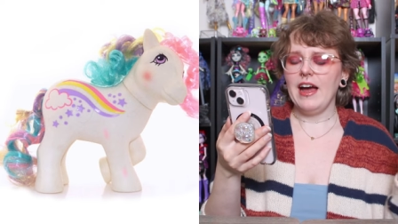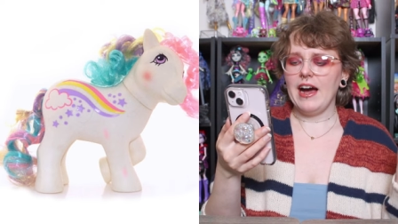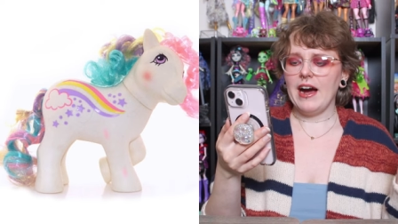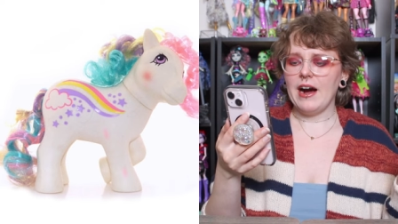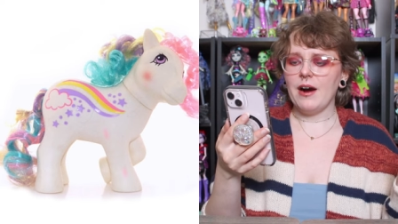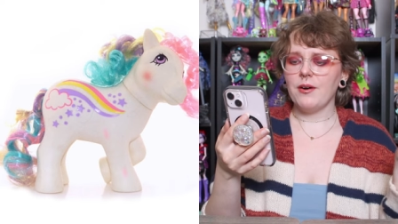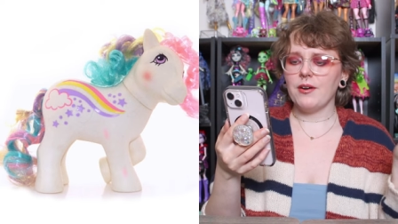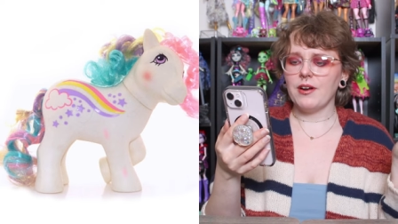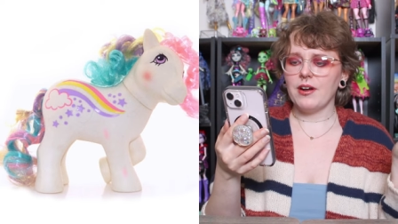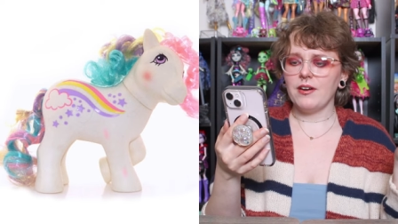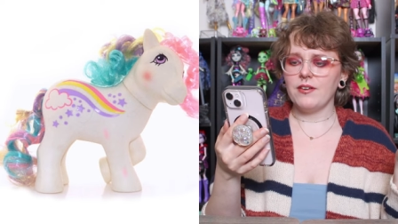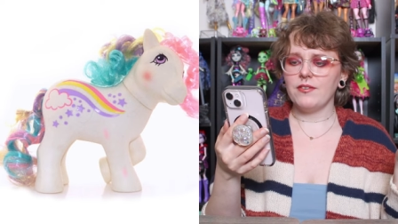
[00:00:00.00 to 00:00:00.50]

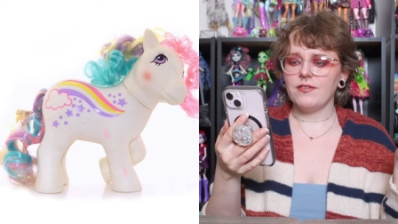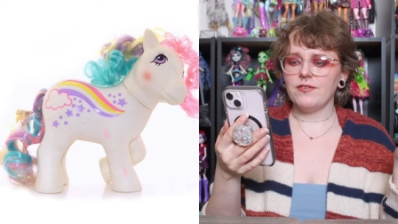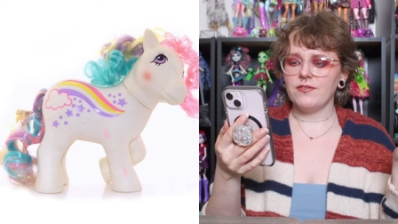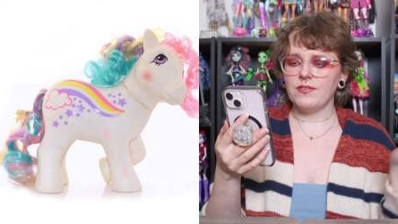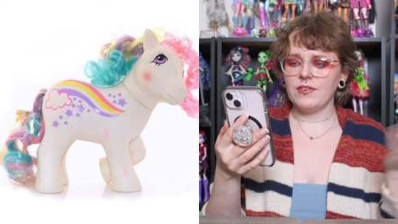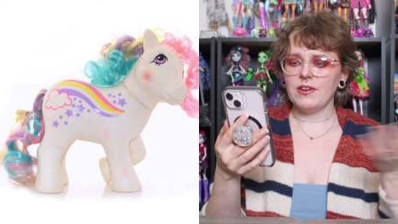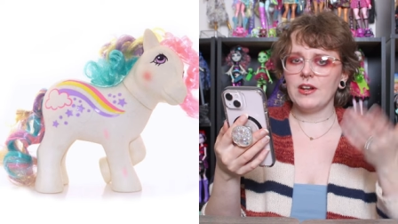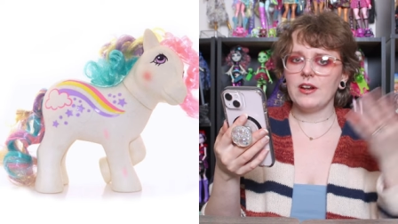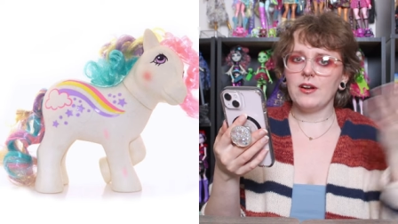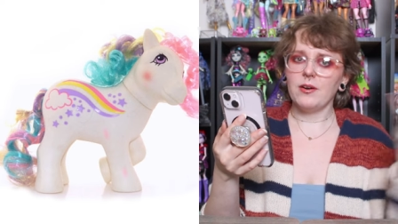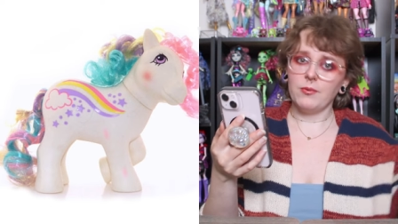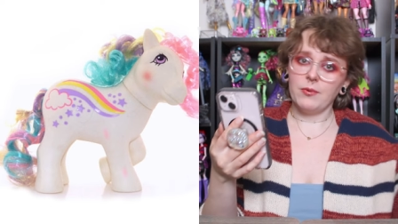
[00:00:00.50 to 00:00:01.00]
out of,
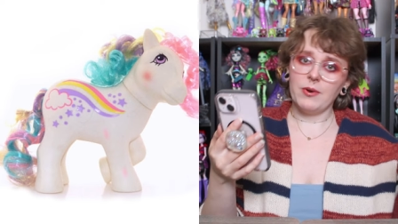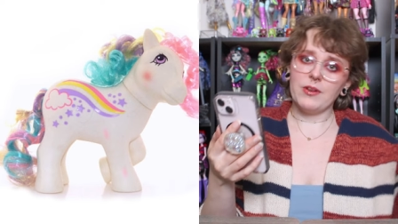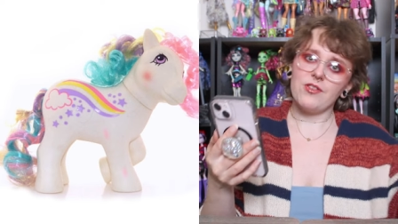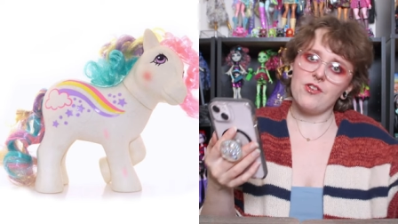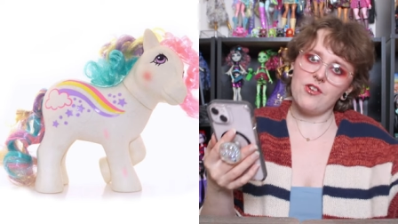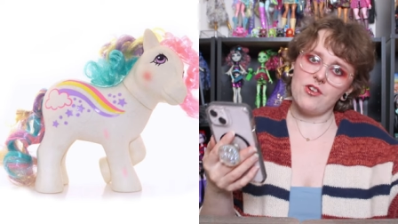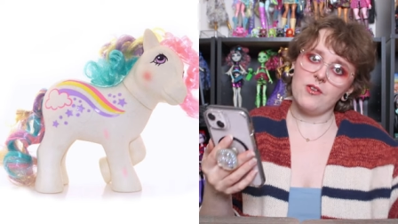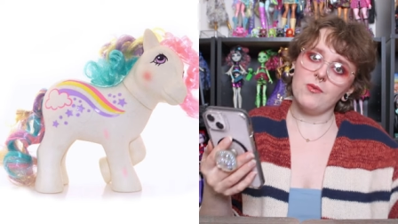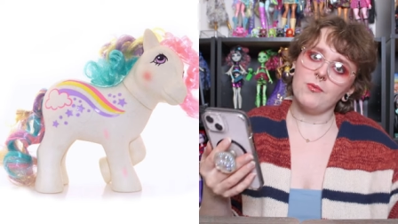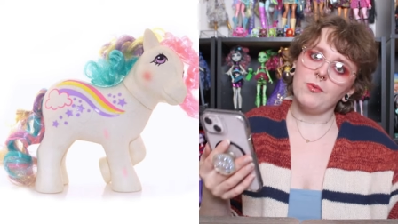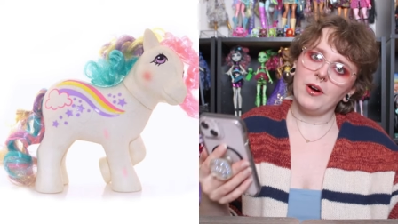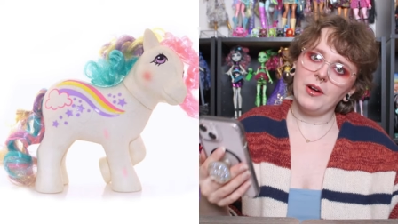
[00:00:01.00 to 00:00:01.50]
you know, when
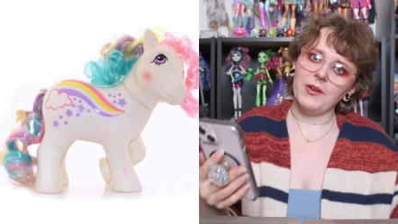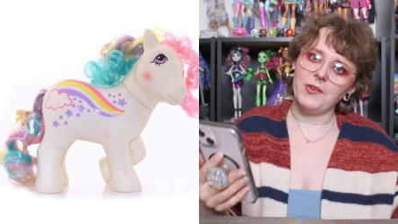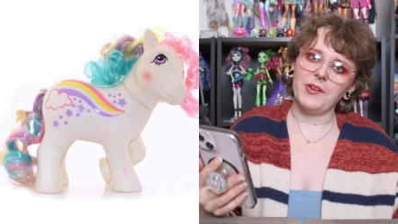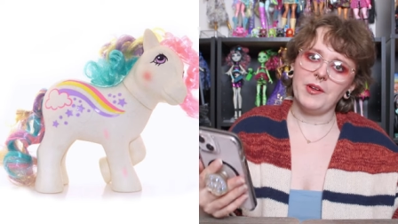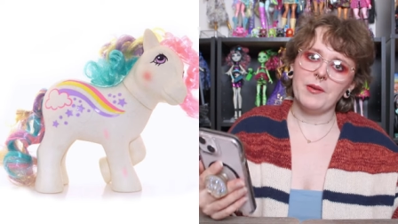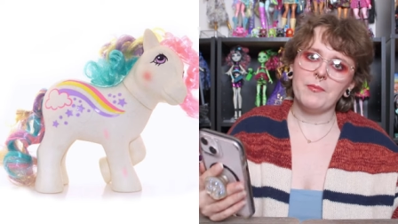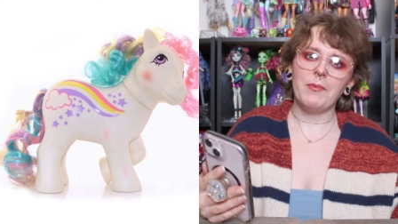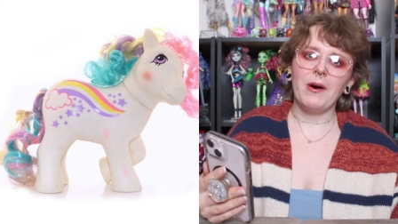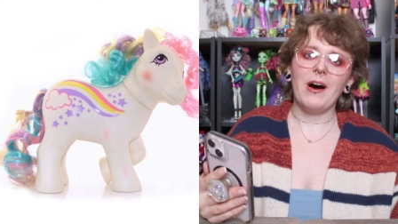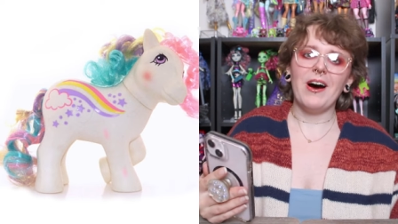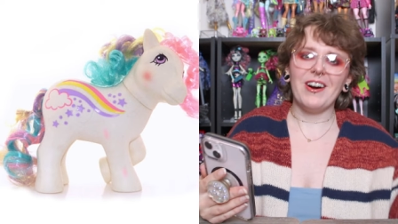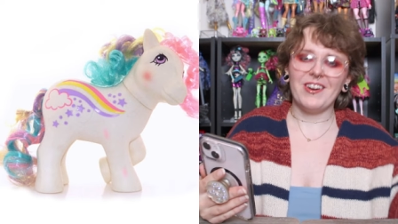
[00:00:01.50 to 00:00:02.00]
she was
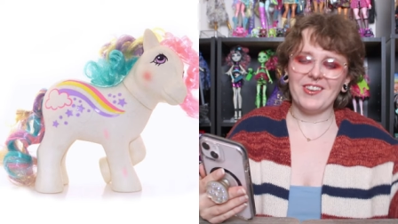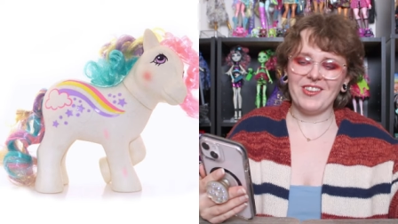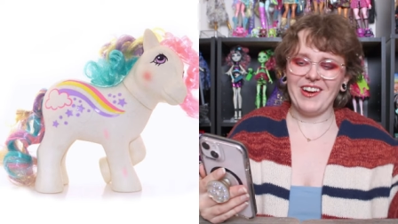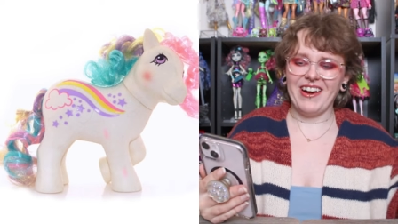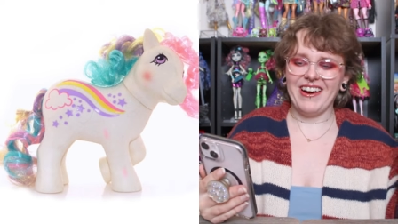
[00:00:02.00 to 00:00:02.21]
in box